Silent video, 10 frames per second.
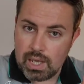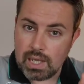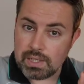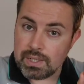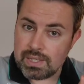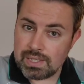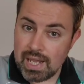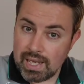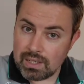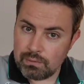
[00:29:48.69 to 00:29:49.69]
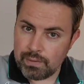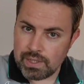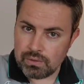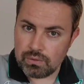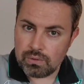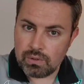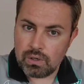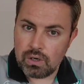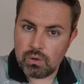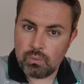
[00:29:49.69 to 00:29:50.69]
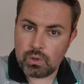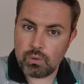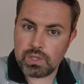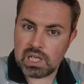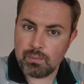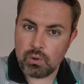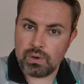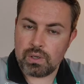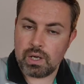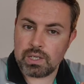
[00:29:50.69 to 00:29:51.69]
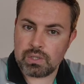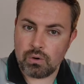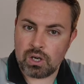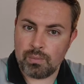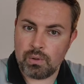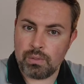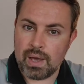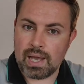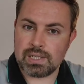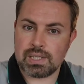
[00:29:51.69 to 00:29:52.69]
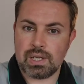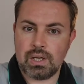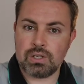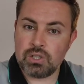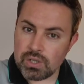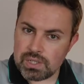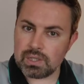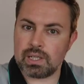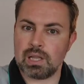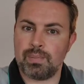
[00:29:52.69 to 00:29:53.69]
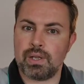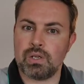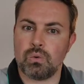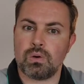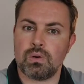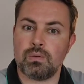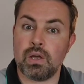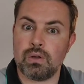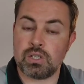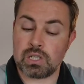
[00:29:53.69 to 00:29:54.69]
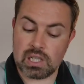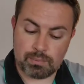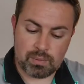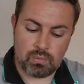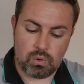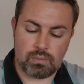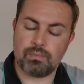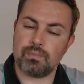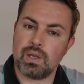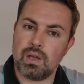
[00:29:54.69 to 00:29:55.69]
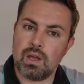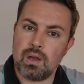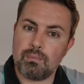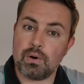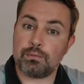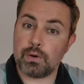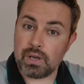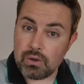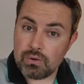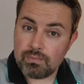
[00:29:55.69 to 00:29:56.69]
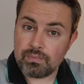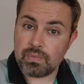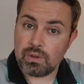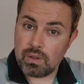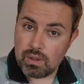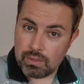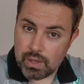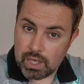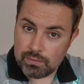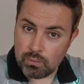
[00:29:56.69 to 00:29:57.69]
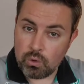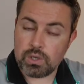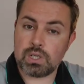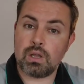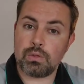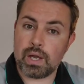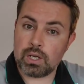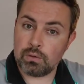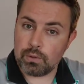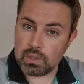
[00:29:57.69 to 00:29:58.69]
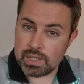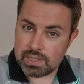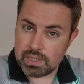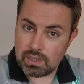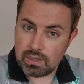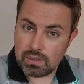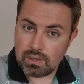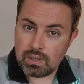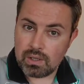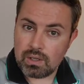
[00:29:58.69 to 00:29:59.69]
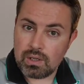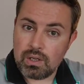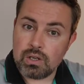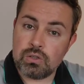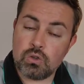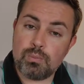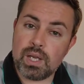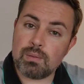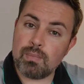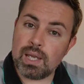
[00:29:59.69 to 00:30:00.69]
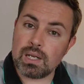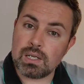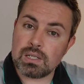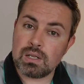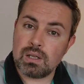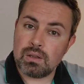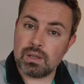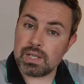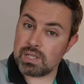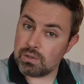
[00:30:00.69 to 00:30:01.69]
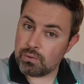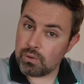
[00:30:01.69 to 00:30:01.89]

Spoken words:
And in the second video, we're going to come on and talk about that just a little bit more. But for now, thank you for watching, thank you for listening. Do bear in mind that this is of